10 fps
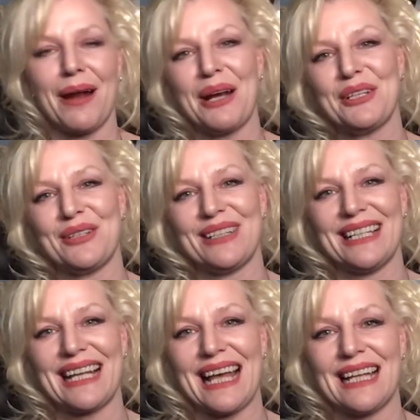our
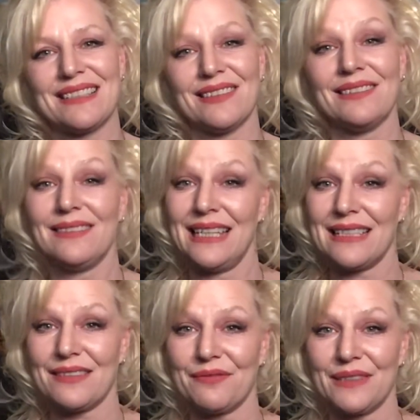Unity candle
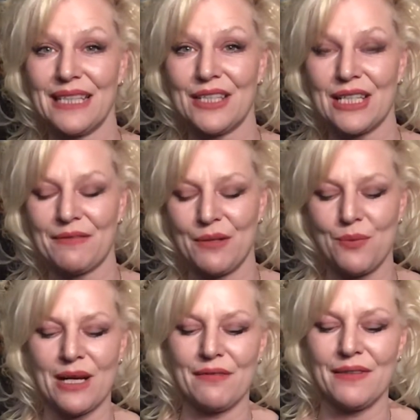lit for each and every
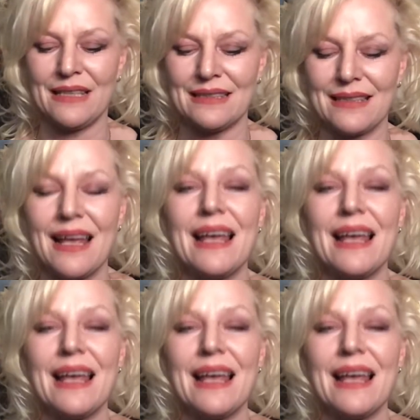one of us.